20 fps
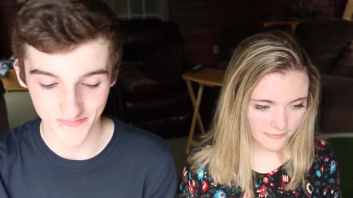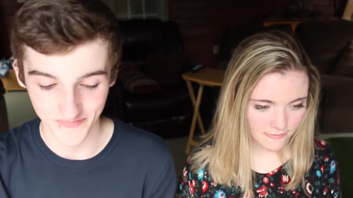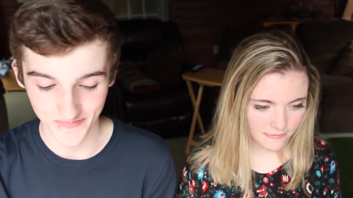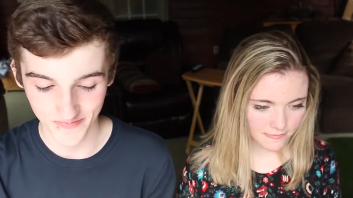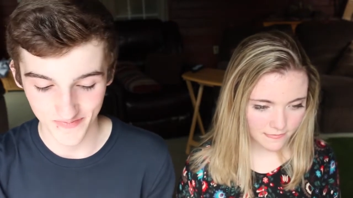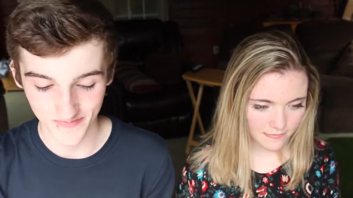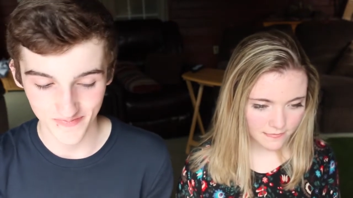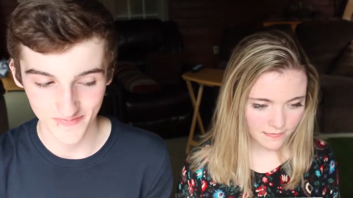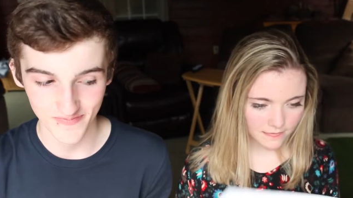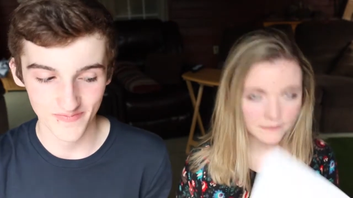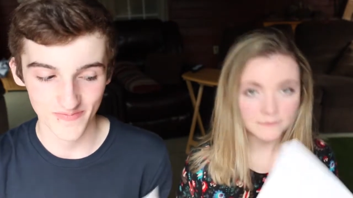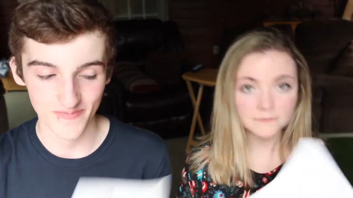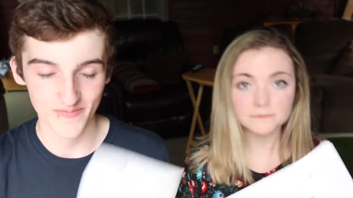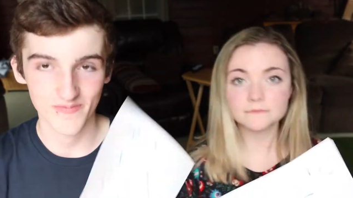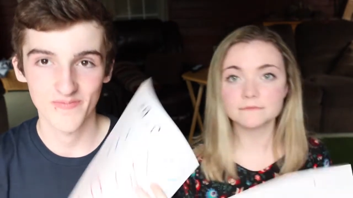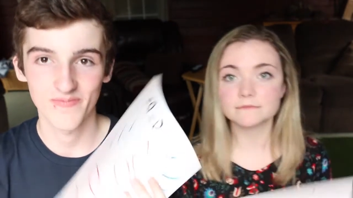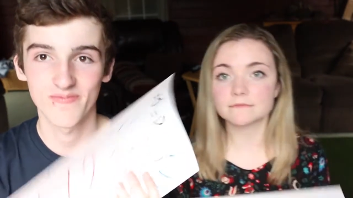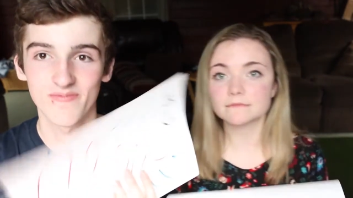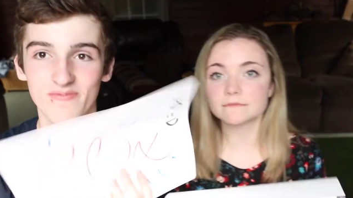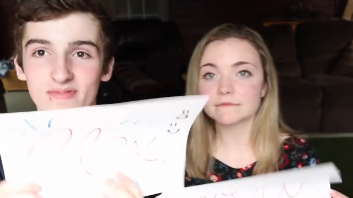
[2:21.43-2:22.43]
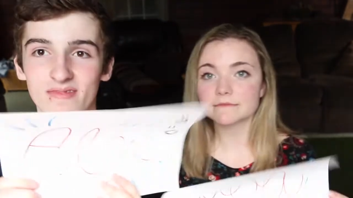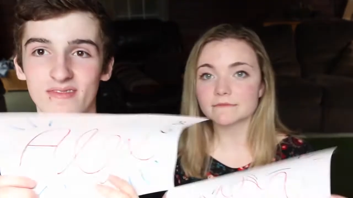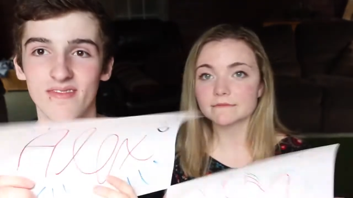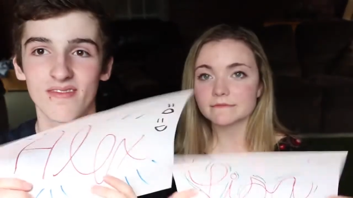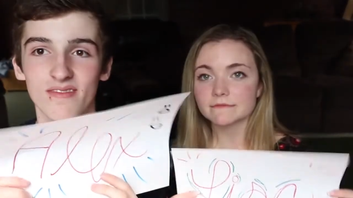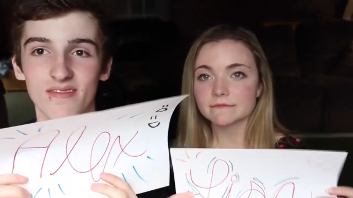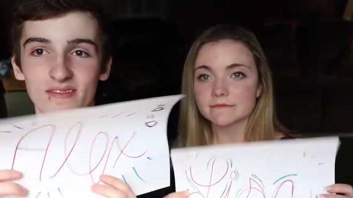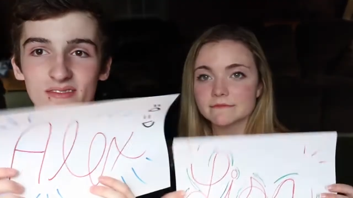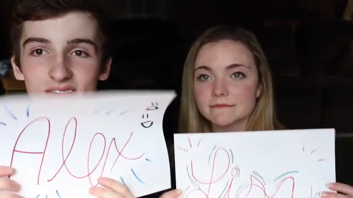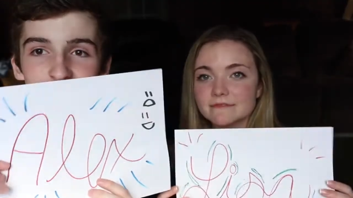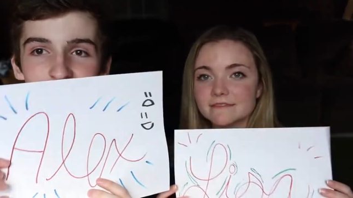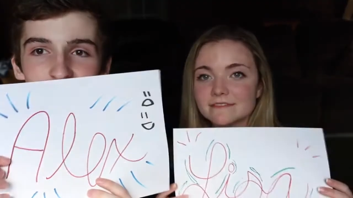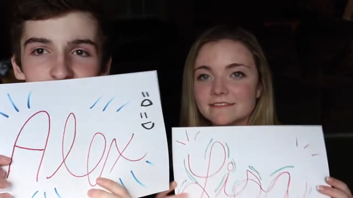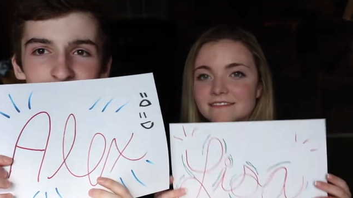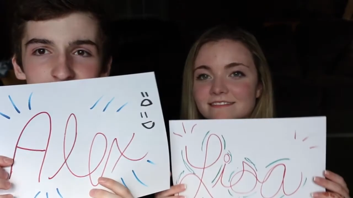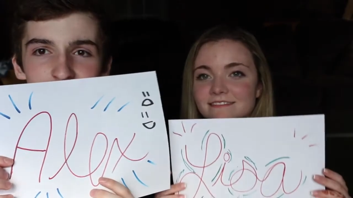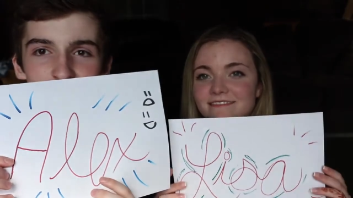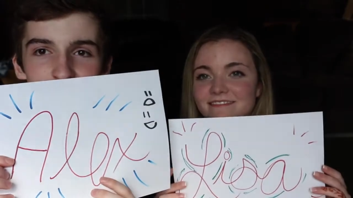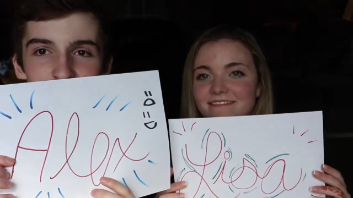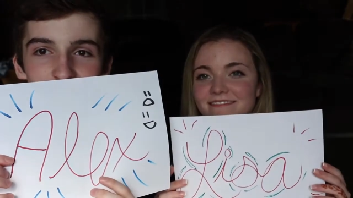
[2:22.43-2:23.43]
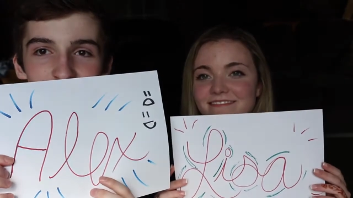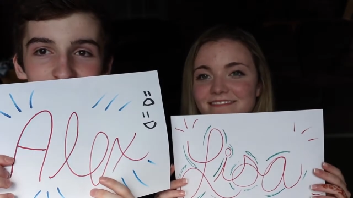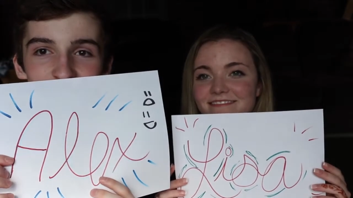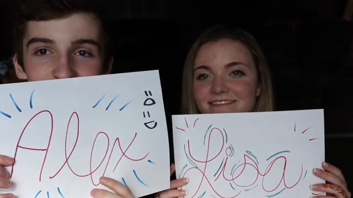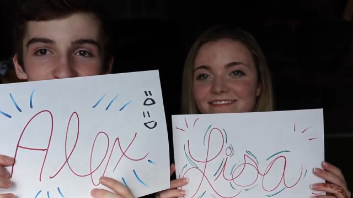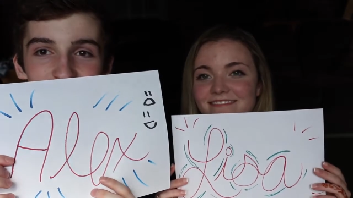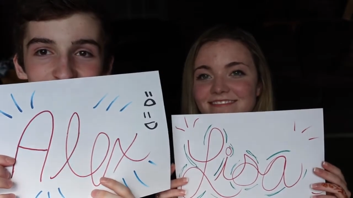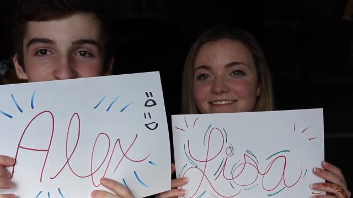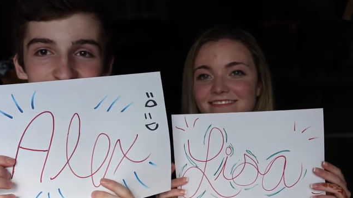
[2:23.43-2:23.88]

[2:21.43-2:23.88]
Nobody speaks.